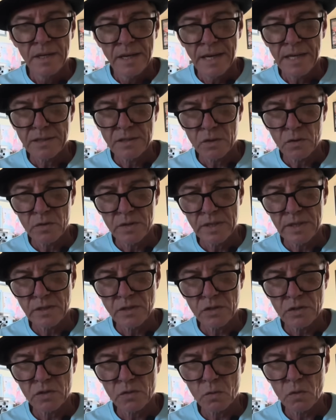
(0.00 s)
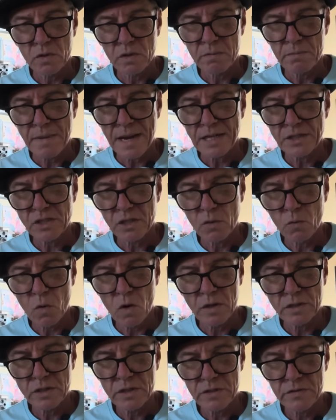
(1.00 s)
Hey, Tony, I just ordered matching
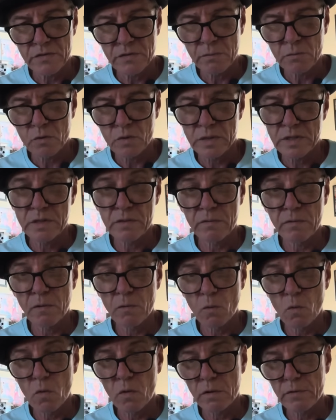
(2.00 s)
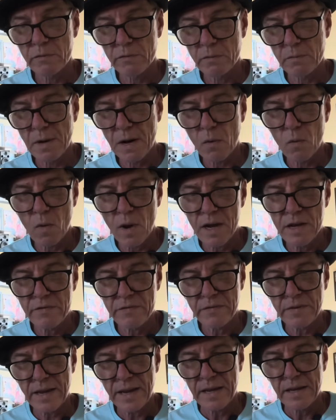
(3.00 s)
watches from Christopher Ward for my wife